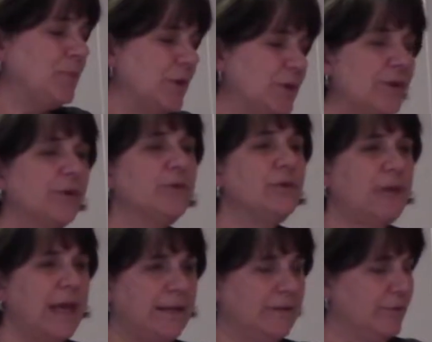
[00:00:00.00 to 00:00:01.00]
So you'll do
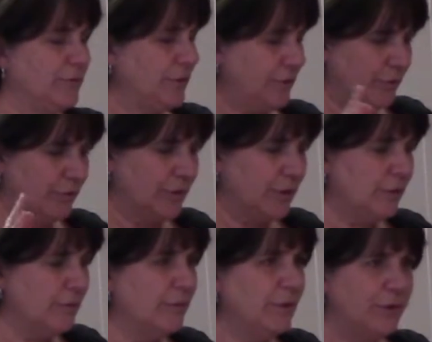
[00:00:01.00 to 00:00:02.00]
that. You'll do
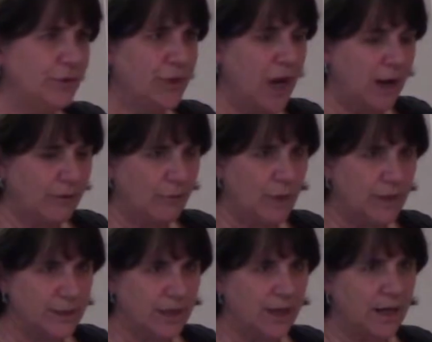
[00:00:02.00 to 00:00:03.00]
your shock
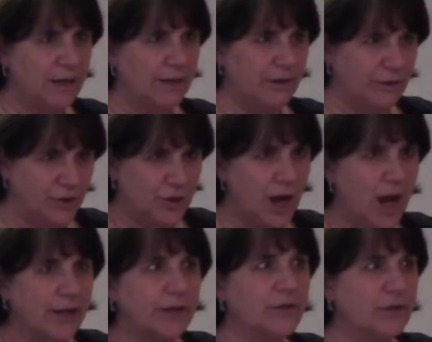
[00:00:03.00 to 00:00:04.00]
one time, you
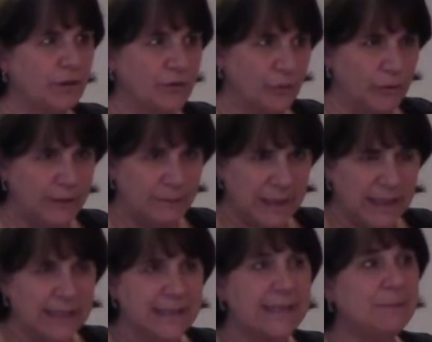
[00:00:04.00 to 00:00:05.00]
start doing
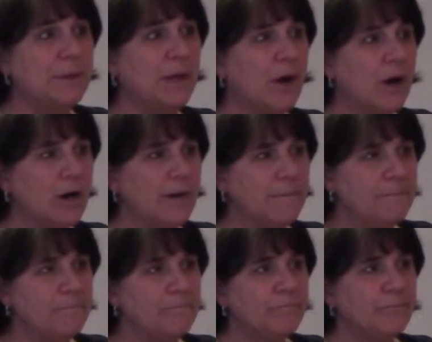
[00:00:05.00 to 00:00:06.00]
immediate CPR.
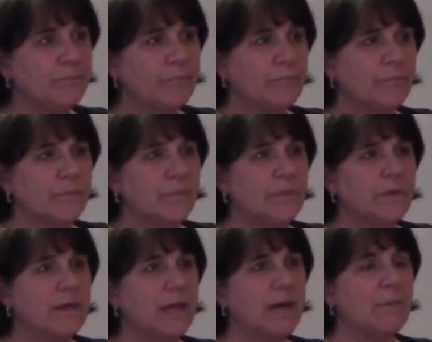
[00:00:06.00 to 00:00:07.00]

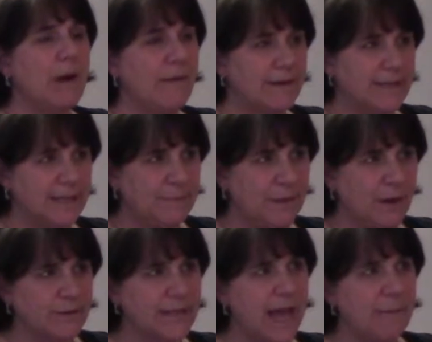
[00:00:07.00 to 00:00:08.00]
And while that
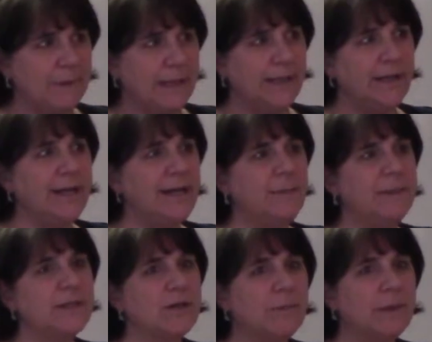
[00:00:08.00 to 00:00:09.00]
CPR is happening, you need to
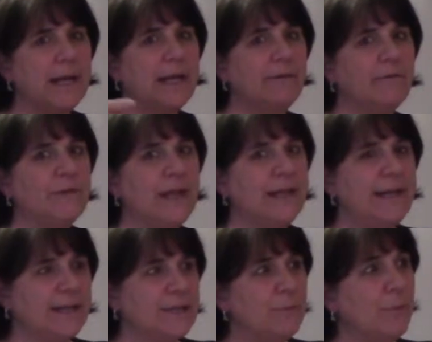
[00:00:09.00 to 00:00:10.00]
start planning for that
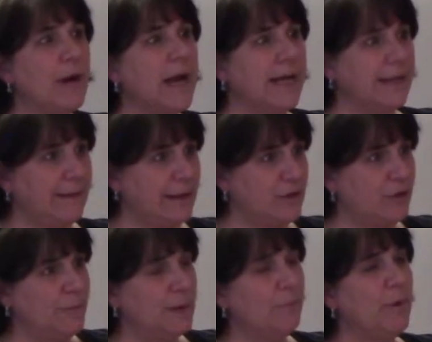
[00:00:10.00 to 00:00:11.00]
next break, in that
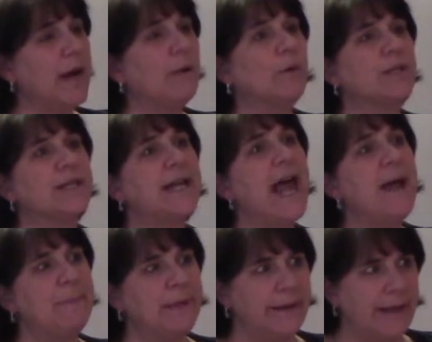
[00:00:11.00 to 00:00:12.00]
2-minute break. What's going to
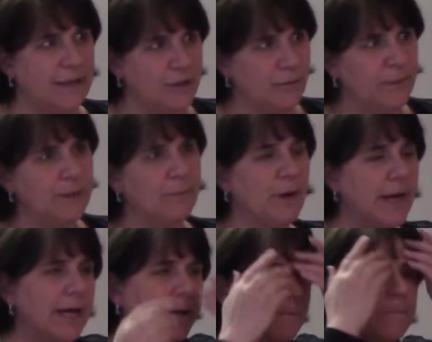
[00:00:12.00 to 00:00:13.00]
happen in that 2-minute
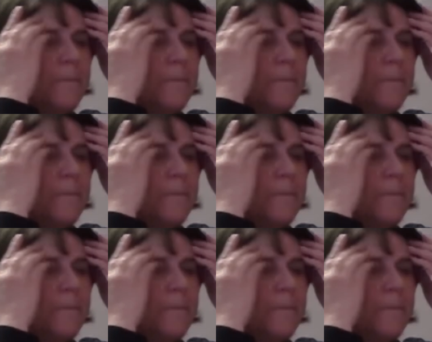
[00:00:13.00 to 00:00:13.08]
break?